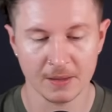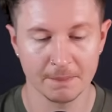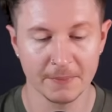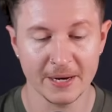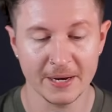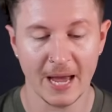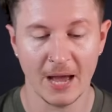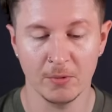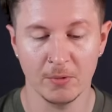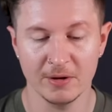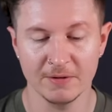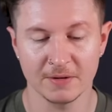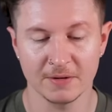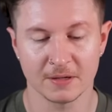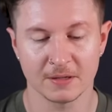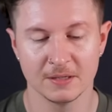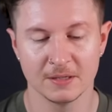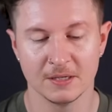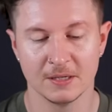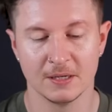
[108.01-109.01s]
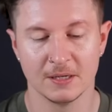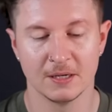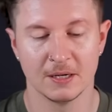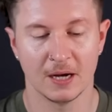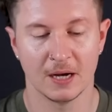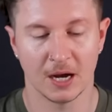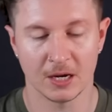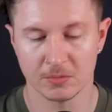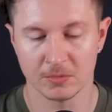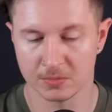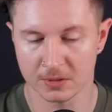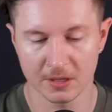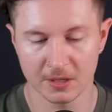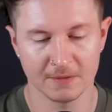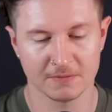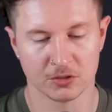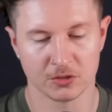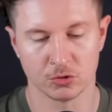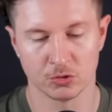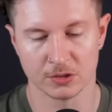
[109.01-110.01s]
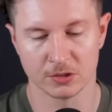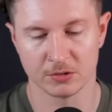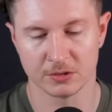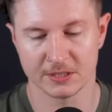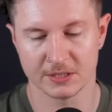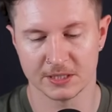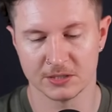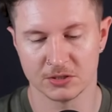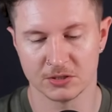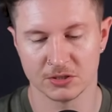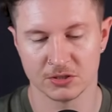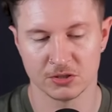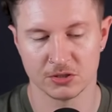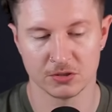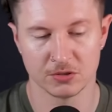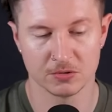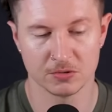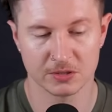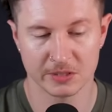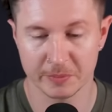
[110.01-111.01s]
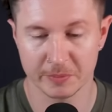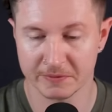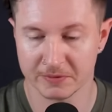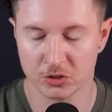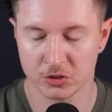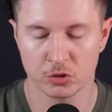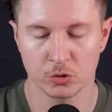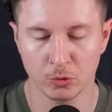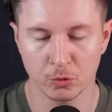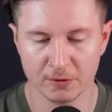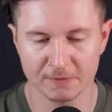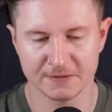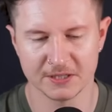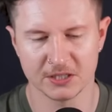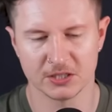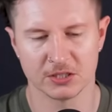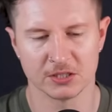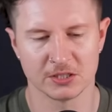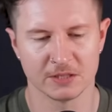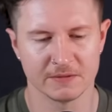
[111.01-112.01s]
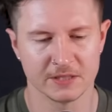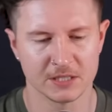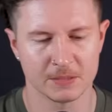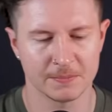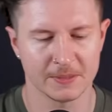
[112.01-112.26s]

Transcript: But however, I would love to draw your attention to some of the stronger features of this